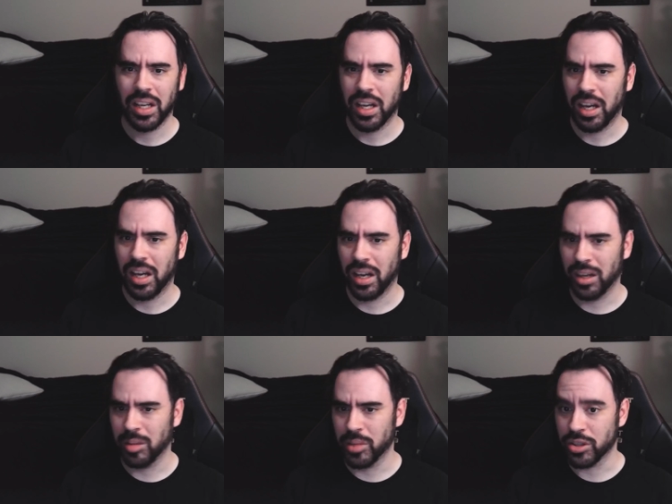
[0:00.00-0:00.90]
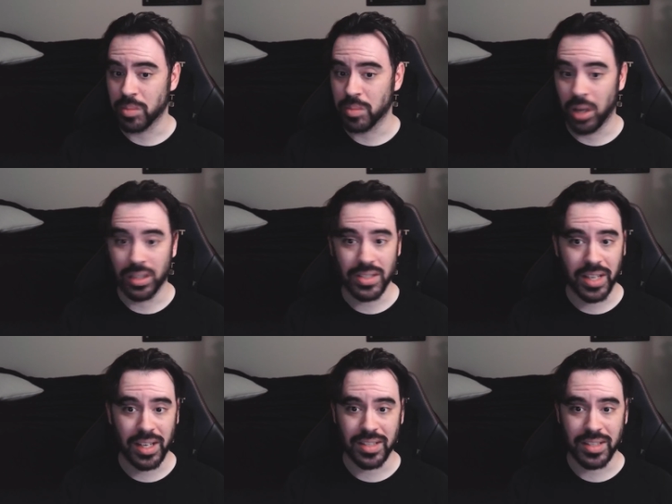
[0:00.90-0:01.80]
Um, their smallest
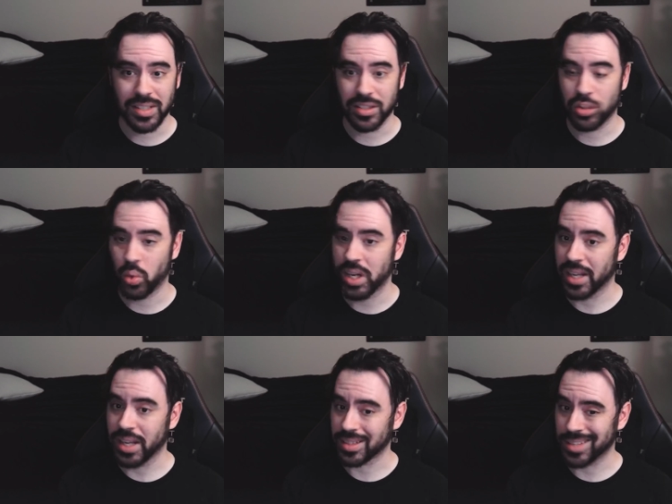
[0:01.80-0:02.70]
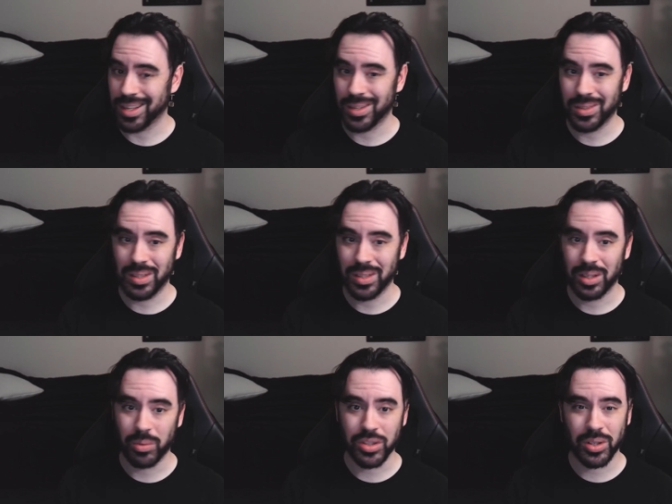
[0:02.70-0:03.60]
size is a twin XL,
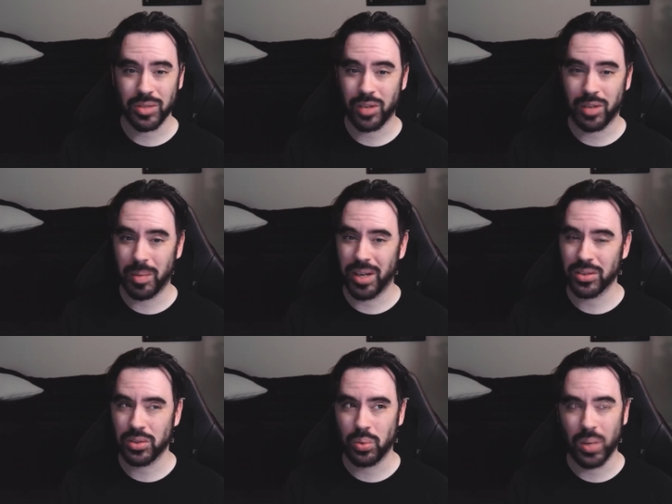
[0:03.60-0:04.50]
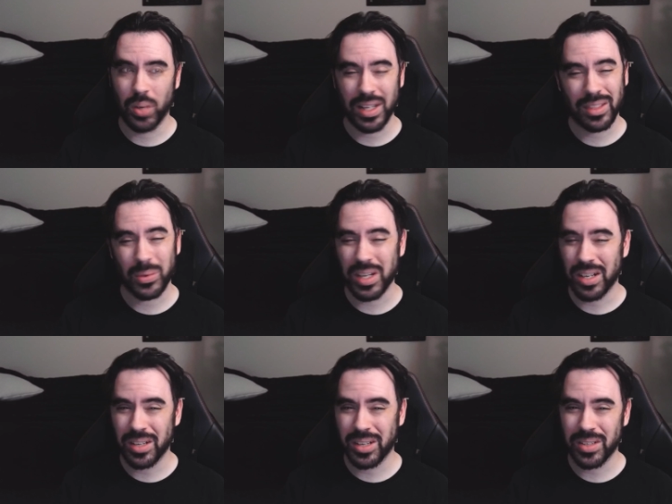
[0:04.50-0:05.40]
which goes for about
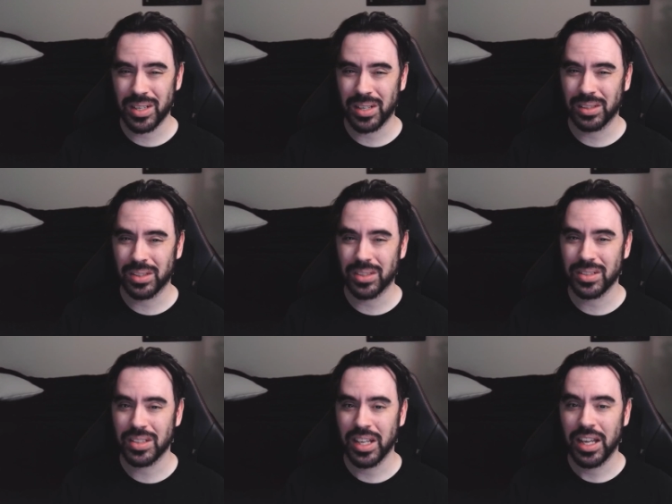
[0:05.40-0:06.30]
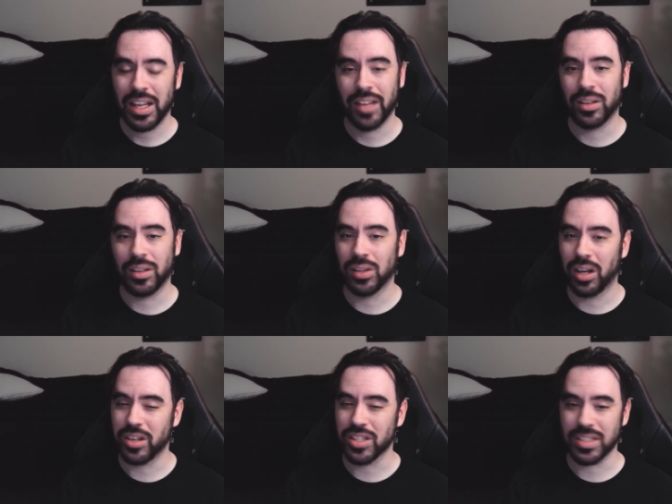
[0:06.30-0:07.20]
$2,300 and their
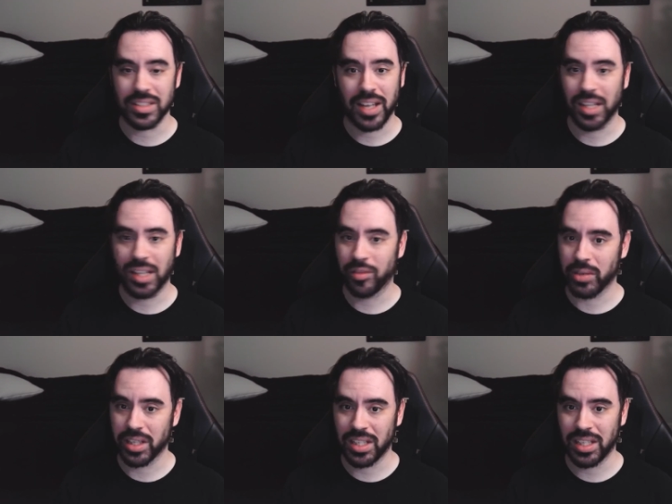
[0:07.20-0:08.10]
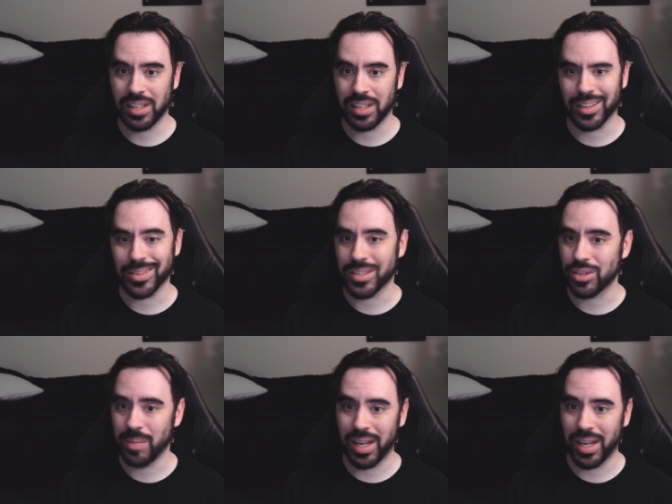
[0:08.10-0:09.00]
largest is a California King. That'll set you
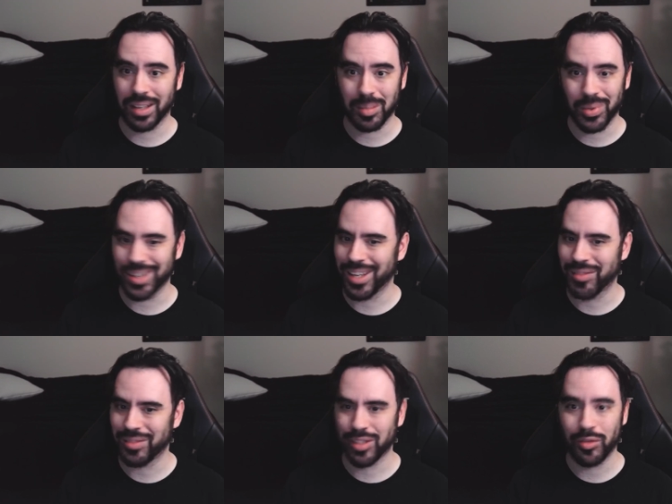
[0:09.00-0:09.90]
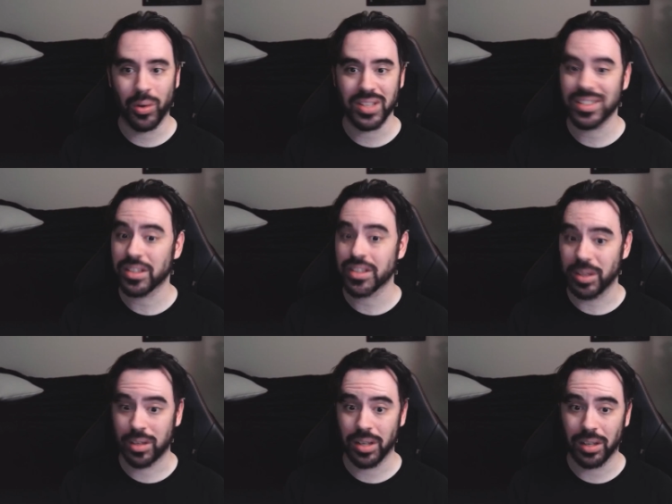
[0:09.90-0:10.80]
back a pretty hefty
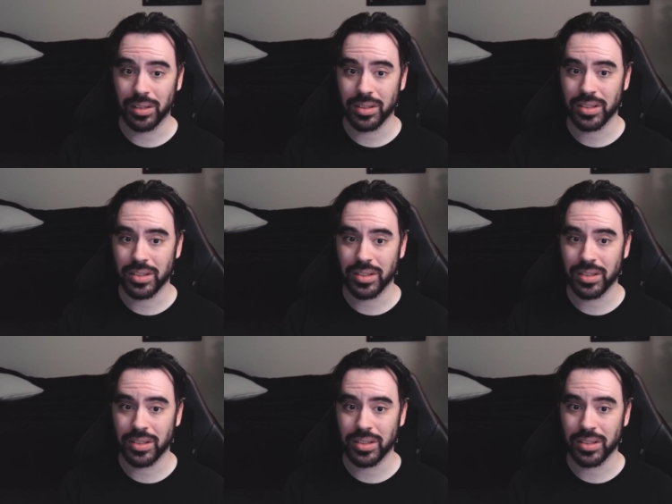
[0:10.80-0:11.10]
$4,600.